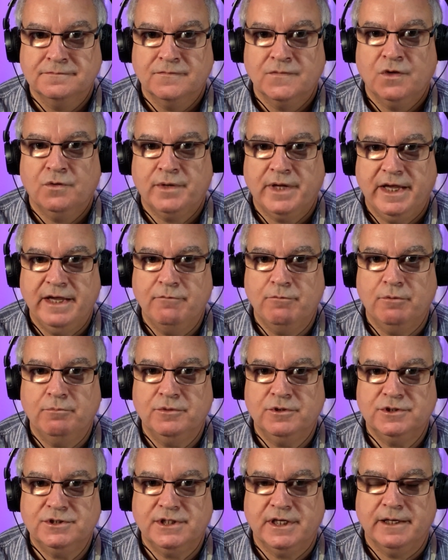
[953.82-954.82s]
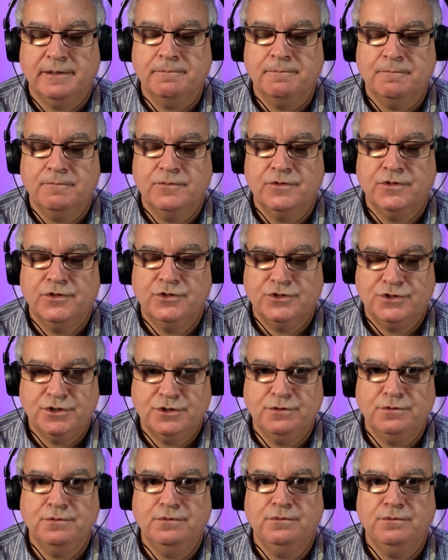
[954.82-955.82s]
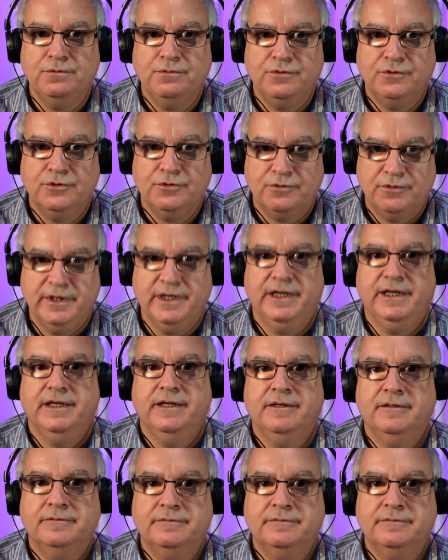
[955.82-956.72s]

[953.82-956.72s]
Okay, one more time. 2, 3.